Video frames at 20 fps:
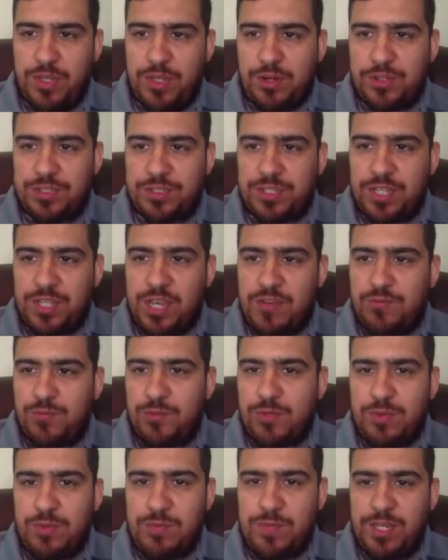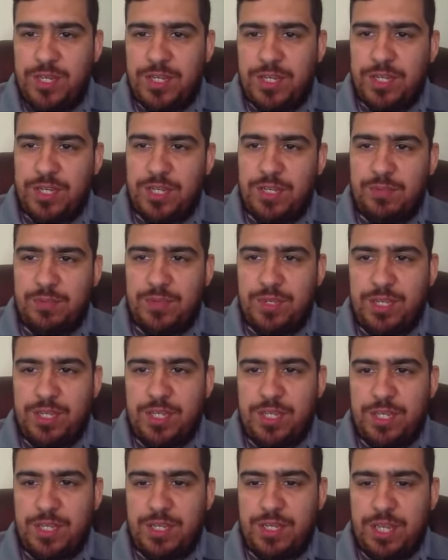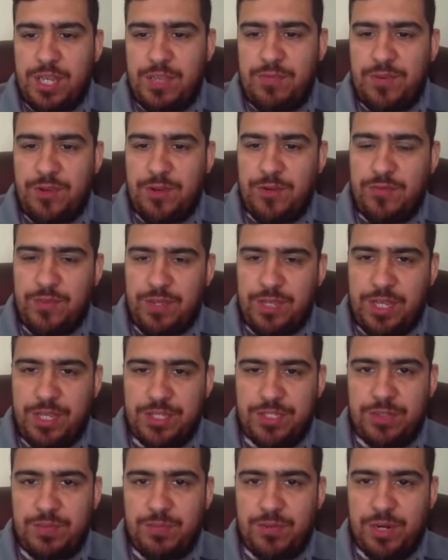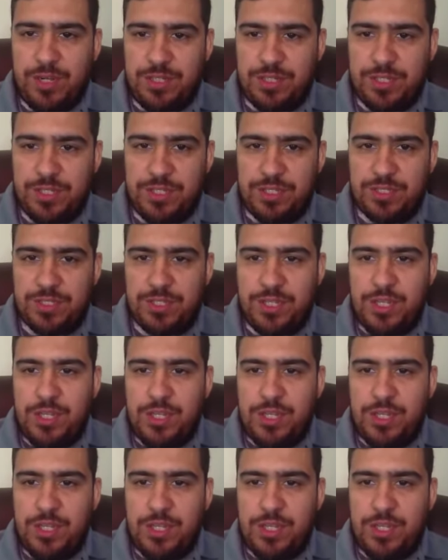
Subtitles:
our staff will immediately begin a verification process.